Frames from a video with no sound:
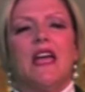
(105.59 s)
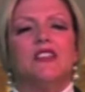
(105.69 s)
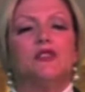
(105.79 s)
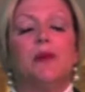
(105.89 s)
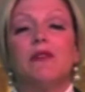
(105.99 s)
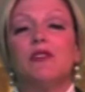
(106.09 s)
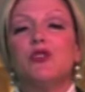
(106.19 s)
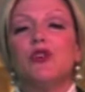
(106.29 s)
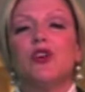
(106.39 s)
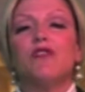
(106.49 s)

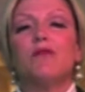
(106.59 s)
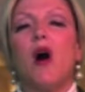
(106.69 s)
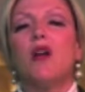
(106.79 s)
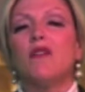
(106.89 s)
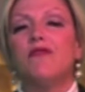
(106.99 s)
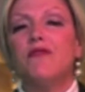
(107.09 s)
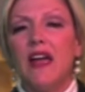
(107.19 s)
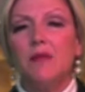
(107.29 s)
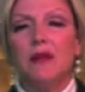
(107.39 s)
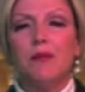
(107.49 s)
spiritual curveball, a
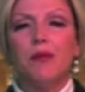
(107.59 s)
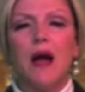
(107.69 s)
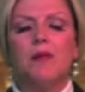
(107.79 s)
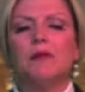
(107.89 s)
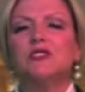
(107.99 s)
family problem,